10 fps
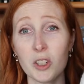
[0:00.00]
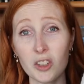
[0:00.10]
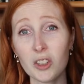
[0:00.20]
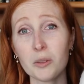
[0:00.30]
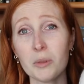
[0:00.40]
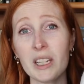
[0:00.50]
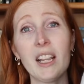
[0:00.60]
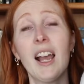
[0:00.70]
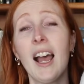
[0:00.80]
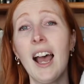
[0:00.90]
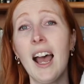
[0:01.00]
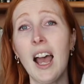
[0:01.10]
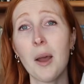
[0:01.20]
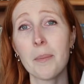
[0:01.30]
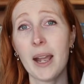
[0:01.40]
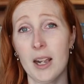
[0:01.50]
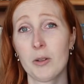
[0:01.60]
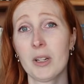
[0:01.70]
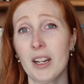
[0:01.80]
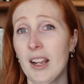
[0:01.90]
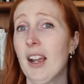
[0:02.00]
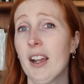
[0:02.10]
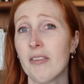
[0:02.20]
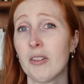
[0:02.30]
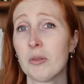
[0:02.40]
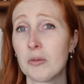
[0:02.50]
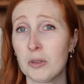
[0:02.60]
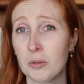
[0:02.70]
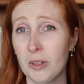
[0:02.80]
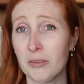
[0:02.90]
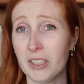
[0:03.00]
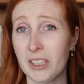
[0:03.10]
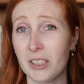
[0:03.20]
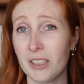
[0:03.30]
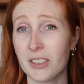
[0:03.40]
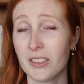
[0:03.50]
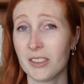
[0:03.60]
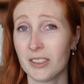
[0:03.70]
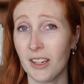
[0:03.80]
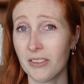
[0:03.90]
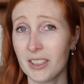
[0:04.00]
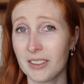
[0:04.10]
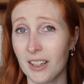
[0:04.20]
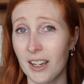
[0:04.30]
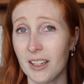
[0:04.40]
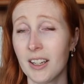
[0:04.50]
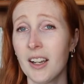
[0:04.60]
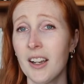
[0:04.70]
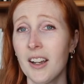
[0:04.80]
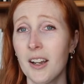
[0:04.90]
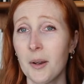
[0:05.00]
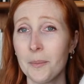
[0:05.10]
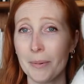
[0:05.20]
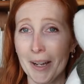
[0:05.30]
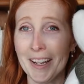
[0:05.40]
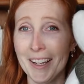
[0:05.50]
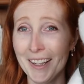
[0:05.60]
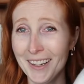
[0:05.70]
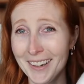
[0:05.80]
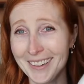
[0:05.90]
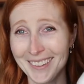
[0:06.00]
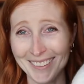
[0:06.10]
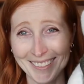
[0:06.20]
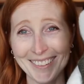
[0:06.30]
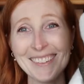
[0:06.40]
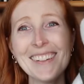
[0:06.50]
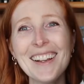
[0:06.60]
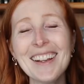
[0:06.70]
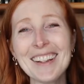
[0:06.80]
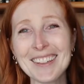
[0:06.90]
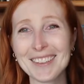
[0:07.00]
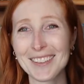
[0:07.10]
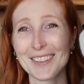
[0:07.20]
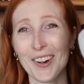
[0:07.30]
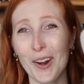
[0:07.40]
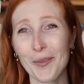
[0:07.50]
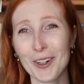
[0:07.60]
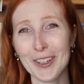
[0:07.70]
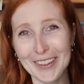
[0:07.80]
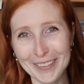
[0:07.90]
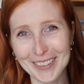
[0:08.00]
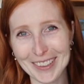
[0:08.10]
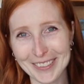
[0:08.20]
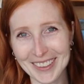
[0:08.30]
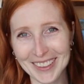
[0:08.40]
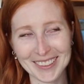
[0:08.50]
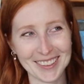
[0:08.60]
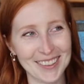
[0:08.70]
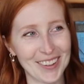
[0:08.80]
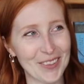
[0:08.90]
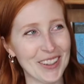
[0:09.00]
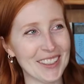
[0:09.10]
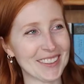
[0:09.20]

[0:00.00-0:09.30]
It took me 1.5 pounds of wool roving to stuff this guy, but he's adorable even if he is enormous.